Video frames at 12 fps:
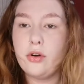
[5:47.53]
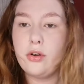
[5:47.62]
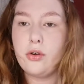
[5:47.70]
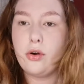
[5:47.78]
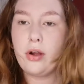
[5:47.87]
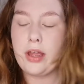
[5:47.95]

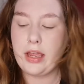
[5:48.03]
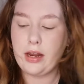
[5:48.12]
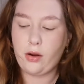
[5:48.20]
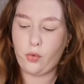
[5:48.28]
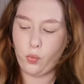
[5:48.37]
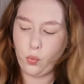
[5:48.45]
gonna go
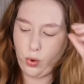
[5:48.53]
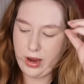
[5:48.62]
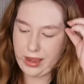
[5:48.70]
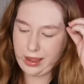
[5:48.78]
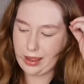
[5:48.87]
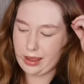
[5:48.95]
in
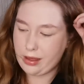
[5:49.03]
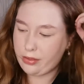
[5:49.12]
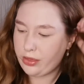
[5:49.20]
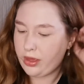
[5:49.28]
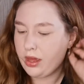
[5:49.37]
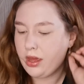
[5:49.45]

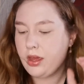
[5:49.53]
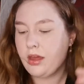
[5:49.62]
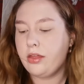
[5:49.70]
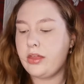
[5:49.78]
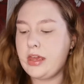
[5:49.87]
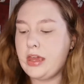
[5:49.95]
with
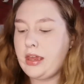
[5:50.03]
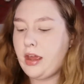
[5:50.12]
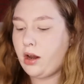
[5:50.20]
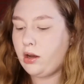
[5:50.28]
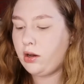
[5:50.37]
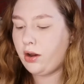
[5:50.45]

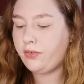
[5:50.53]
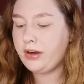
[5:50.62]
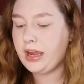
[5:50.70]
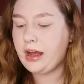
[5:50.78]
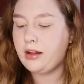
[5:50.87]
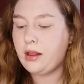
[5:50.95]
the
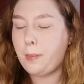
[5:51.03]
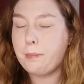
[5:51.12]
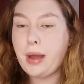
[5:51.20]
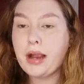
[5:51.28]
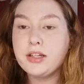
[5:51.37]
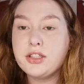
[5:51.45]

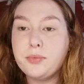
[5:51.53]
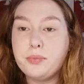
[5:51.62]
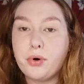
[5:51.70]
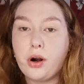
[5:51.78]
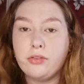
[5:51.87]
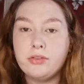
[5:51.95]
L'Oreal Back to
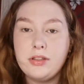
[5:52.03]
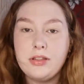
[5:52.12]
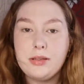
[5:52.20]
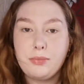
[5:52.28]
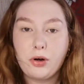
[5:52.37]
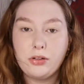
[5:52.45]

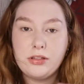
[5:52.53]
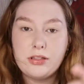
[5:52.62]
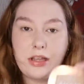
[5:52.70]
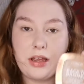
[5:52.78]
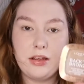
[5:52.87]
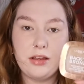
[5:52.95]
Bronze
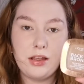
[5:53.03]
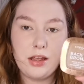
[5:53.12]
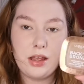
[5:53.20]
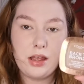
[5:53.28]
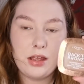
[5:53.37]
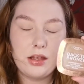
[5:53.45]
bronzer.
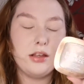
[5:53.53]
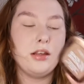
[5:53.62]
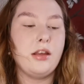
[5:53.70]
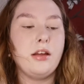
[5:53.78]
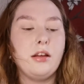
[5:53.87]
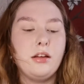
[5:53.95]

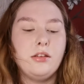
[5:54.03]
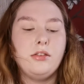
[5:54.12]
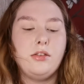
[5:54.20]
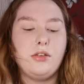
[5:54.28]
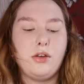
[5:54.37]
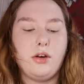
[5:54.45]

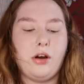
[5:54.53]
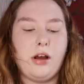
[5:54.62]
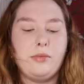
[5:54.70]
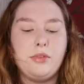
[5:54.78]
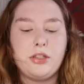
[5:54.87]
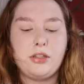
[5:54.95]
So
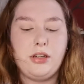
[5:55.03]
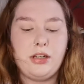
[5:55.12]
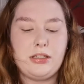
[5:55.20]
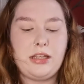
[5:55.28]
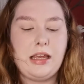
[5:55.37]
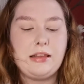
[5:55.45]
I'm just
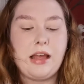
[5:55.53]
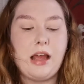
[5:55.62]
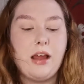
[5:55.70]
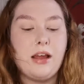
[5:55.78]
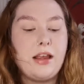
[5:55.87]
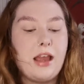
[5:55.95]
gonna take
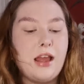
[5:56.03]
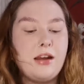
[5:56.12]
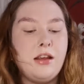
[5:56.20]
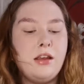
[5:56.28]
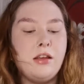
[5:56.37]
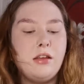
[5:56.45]
that
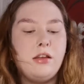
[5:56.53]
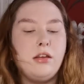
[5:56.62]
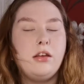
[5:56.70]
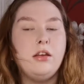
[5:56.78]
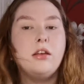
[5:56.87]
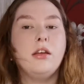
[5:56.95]
again
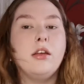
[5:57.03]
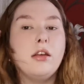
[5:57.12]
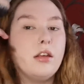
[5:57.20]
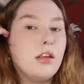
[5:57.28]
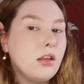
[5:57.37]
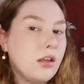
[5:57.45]

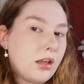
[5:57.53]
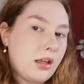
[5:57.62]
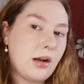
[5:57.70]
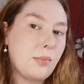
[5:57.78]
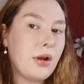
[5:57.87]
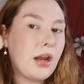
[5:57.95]

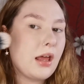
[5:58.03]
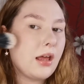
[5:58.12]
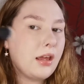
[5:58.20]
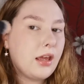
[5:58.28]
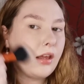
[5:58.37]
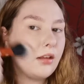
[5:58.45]
and
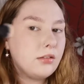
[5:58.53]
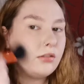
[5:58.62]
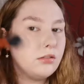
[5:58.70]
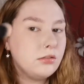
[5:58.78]
apply it